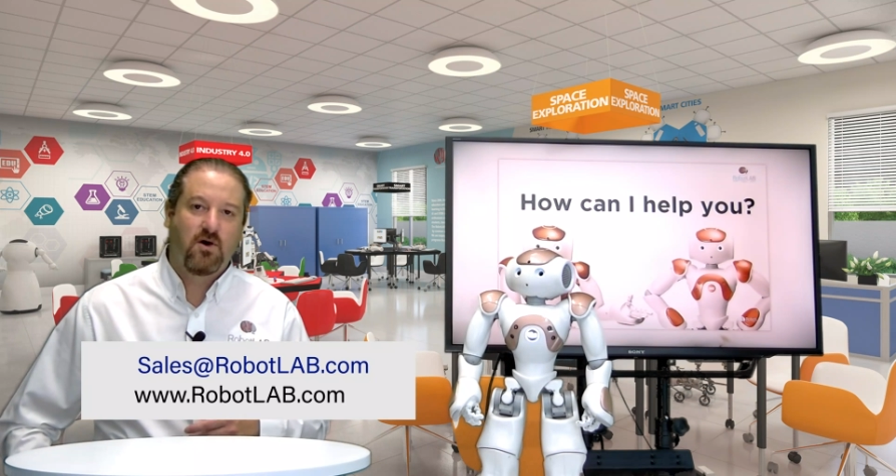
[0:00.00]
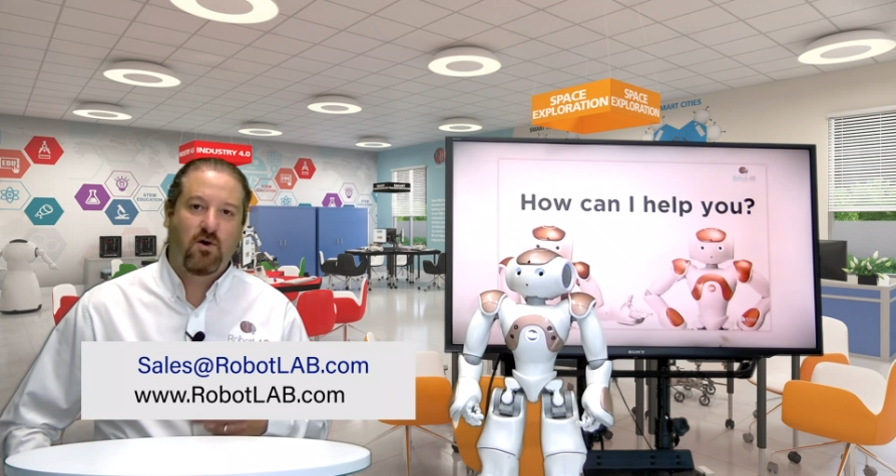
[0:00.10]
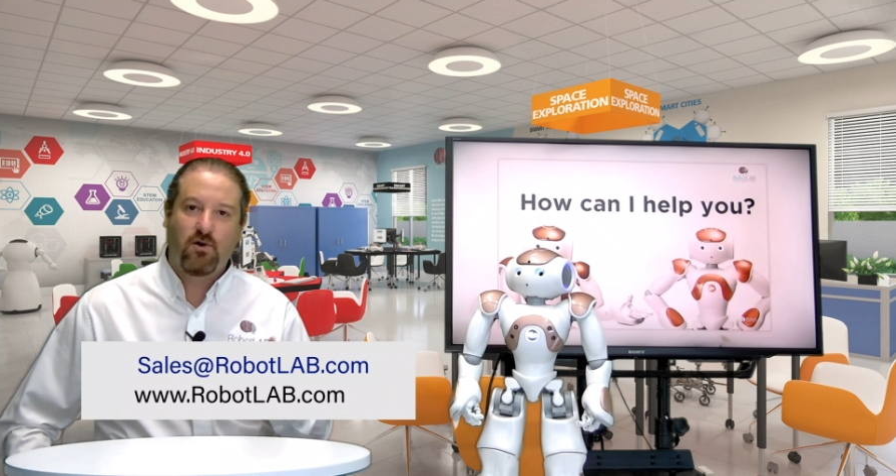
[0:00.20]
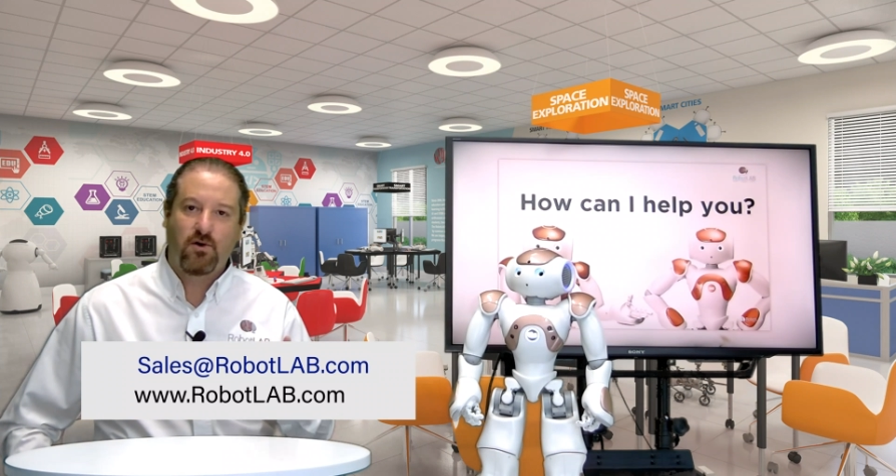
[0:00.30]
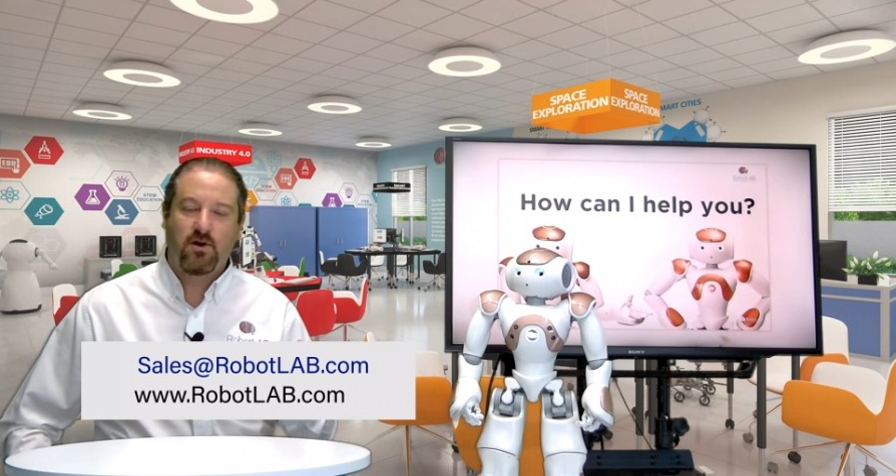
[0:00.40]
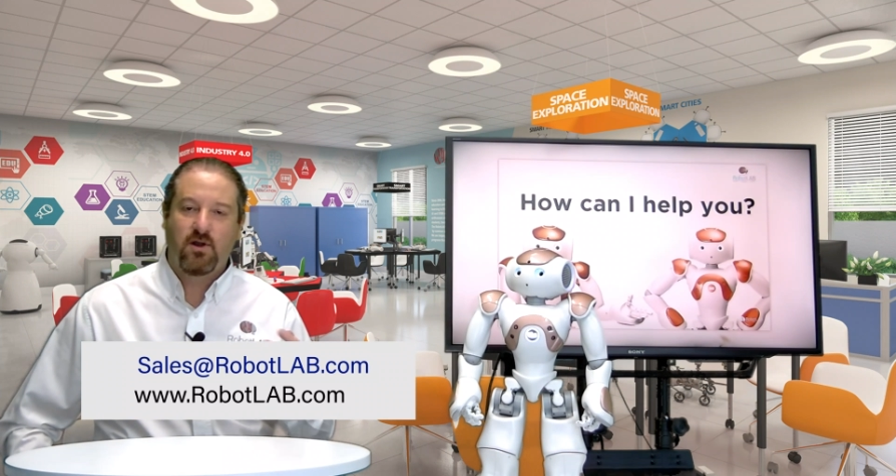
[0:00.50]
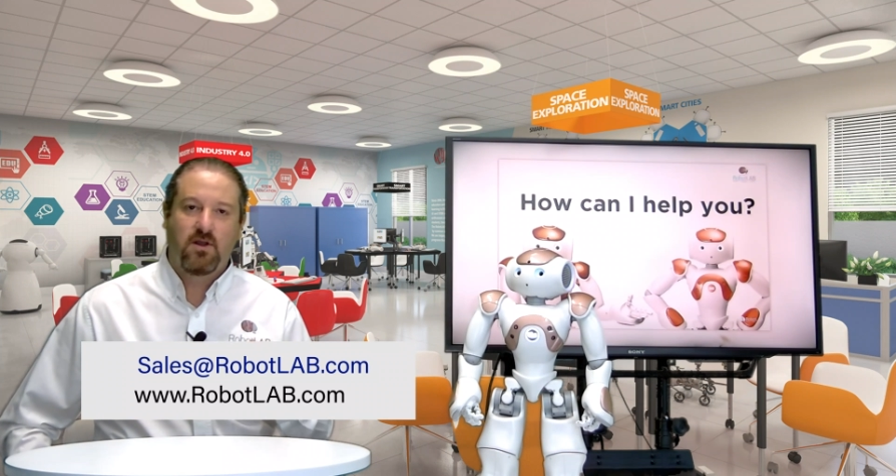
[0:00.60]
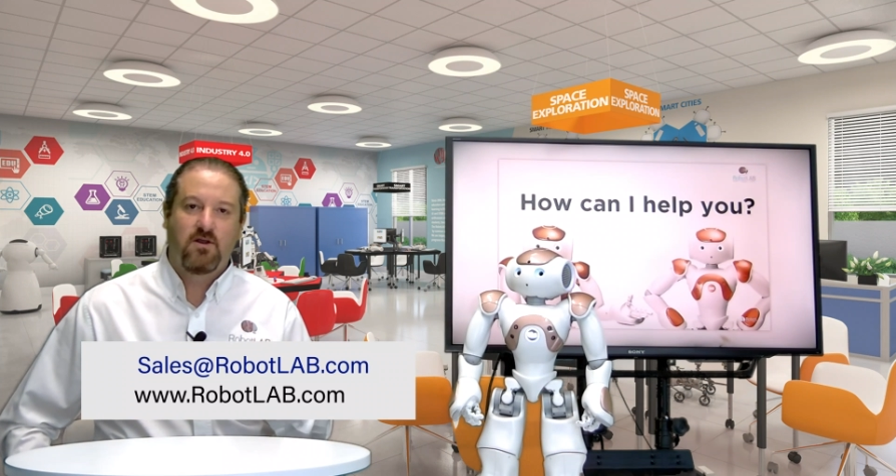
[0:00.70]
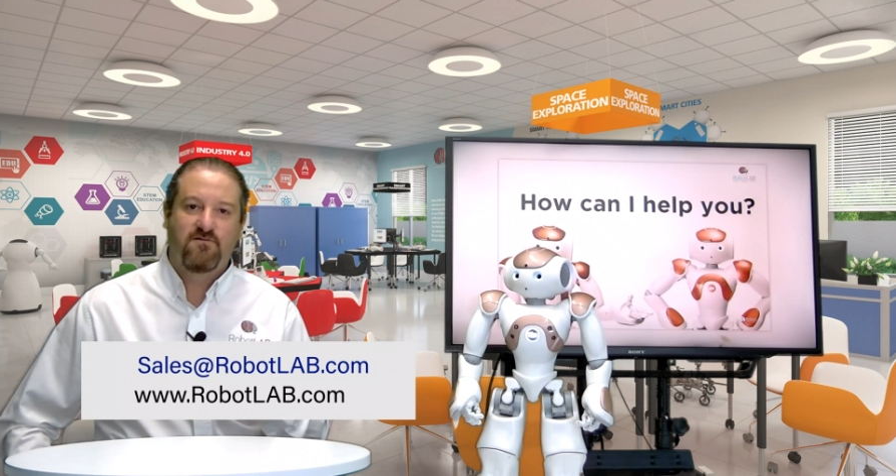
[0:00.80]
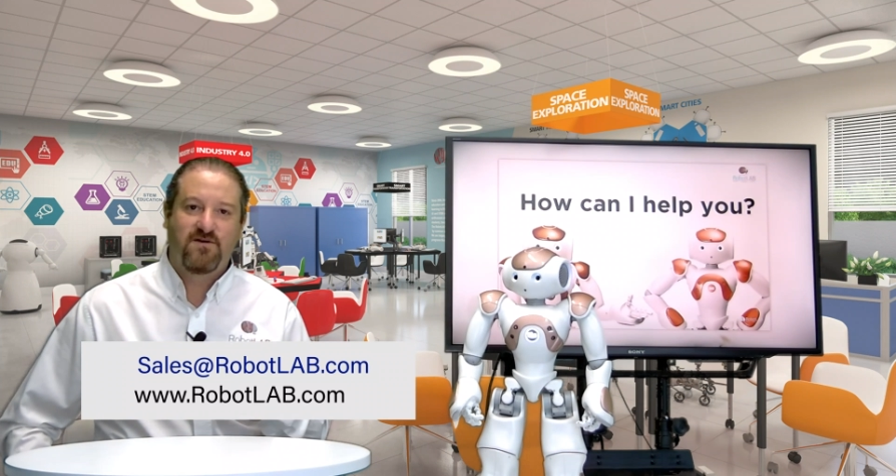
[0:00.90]
or
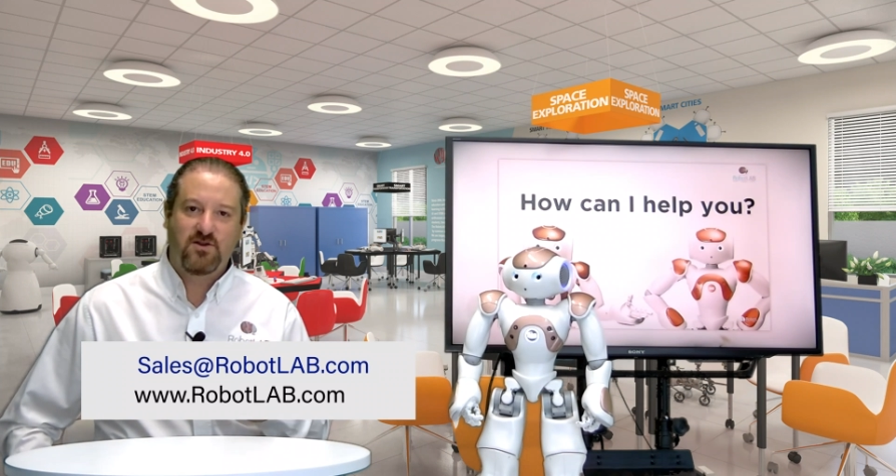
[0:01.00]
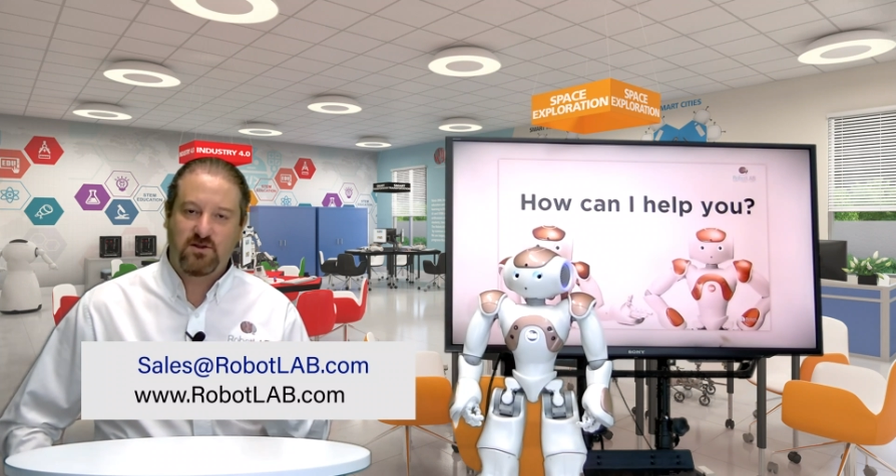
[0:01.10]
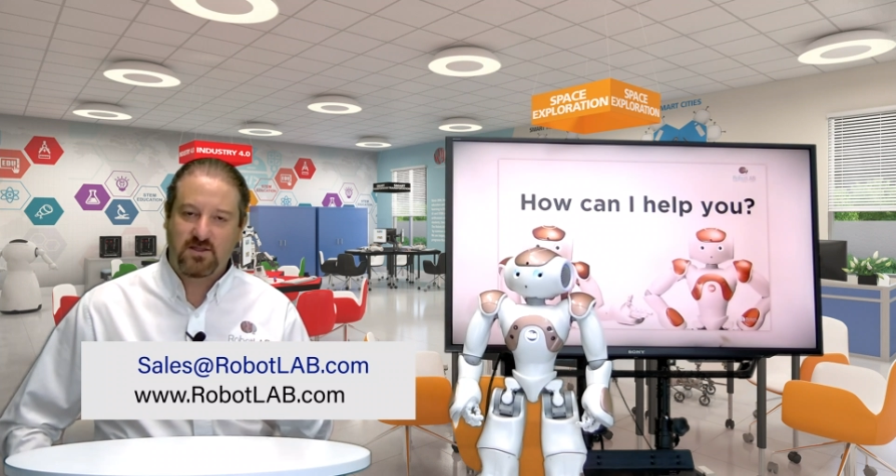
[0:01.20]
find